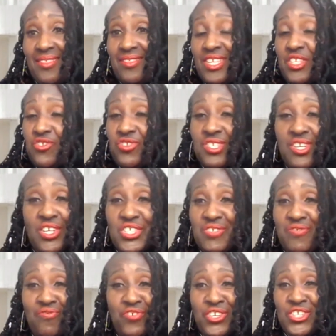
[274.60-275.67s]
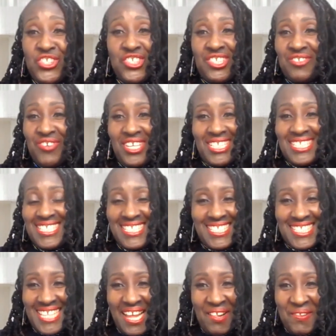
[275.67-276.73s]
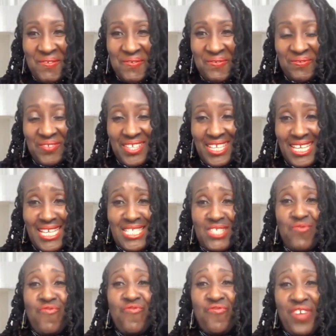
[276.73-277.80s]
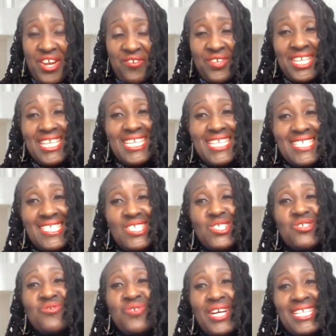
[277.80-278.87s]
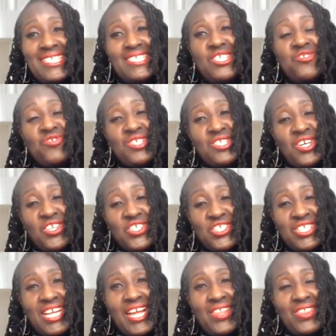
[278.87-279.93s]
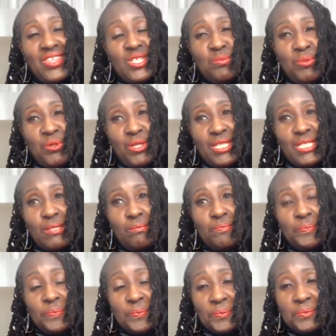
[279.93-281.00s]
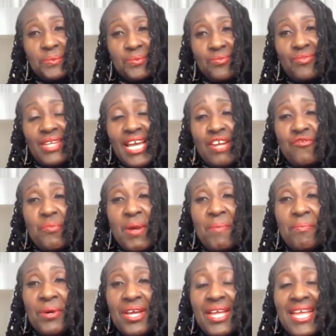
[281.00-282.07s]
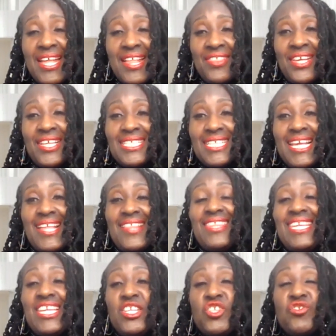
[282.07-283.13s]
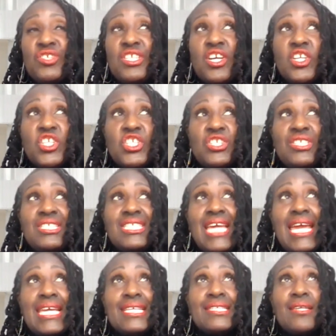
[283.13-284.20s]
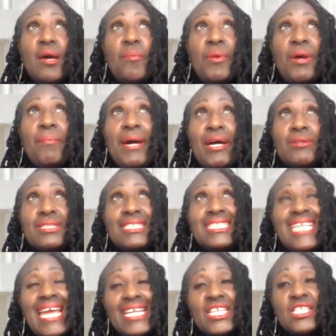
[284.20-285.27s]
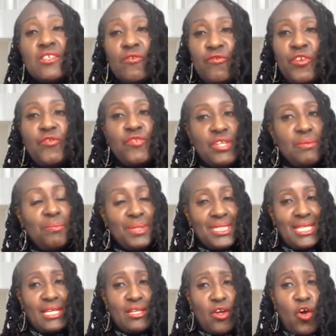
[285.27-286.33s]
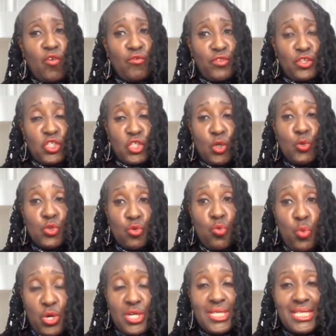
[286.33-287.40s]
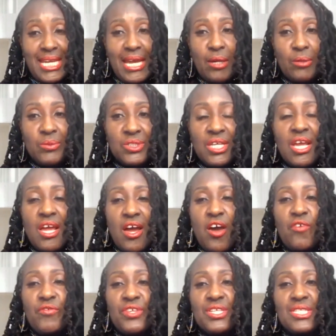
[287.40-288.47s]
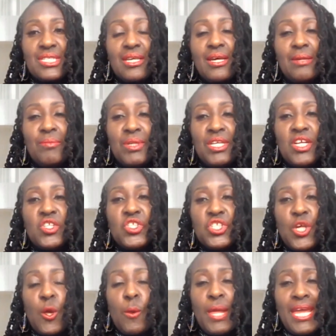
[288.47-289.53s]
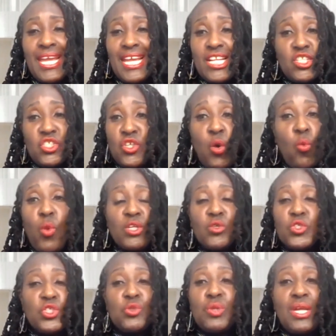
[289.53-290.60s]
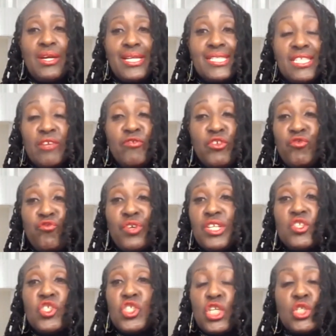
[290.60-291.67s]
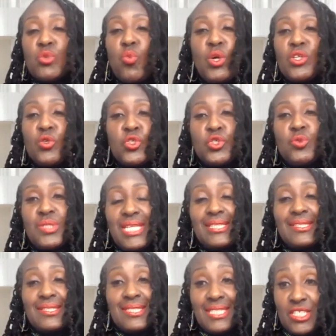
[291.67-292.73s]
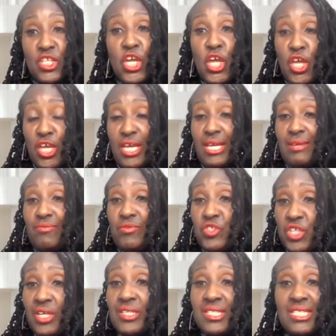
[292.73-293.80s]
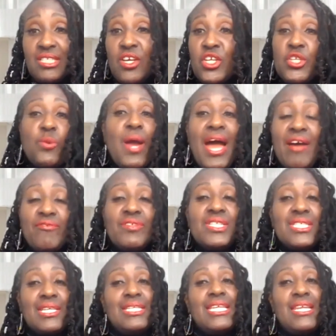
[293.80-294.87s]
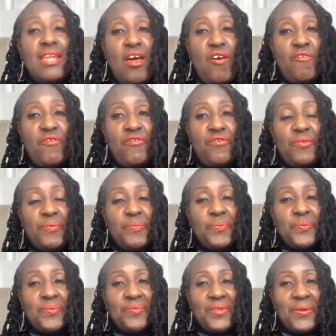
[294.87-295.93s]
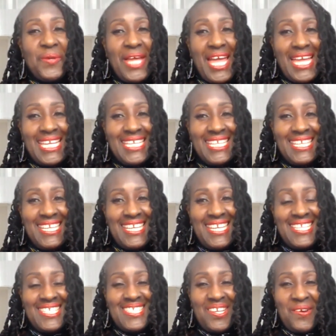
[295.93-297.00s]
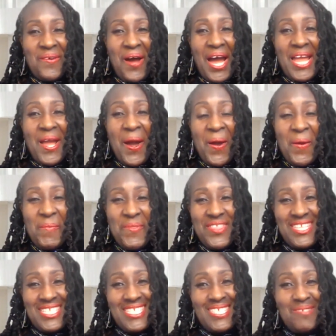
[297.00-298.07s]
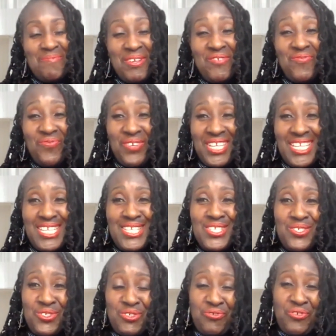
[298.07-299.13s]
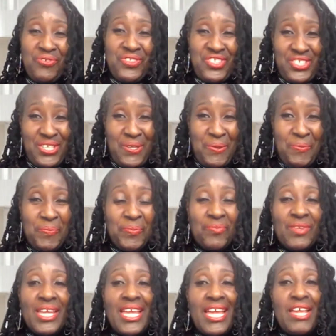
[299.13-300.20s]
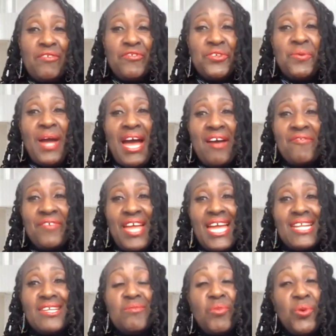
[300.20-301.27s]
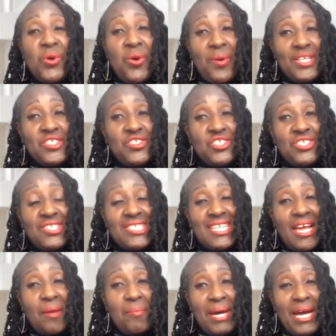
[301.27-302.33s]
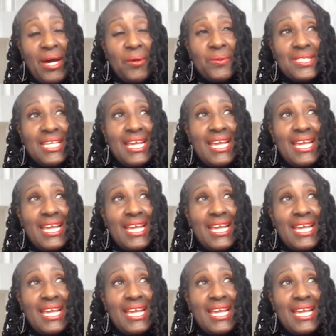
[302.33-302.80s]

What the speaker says: the introduction virtually writes itself. It's very easy to write an introduction at this point. And remember that the introduction takes up about 10 to 15% of the total word count of the assignment. And so it's not 1 or 2 lines. If you've written just 1 or 2 sentences, chances are you haven't done enough. Okay, So I hope this has been really useful to you. If you have any more questions about